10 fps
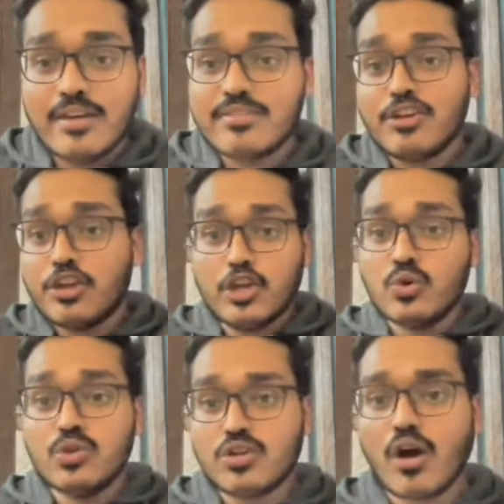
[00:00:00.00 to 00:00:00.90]
And it's a
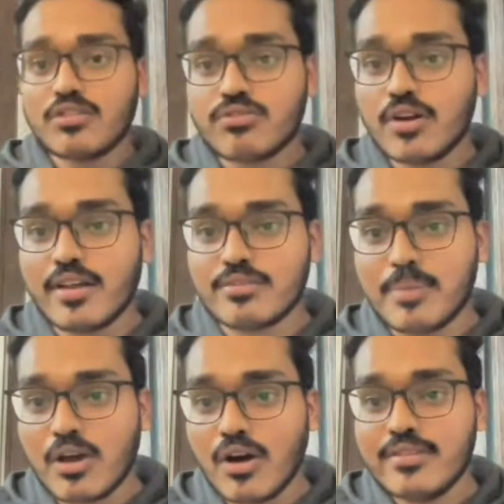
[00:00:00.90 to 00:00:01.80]
huge loss for
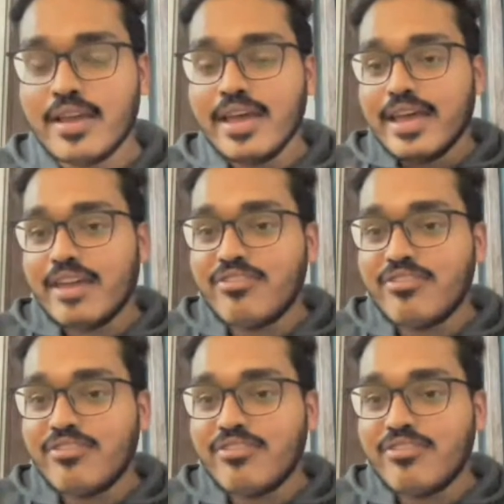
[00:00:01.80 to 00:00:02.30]
us because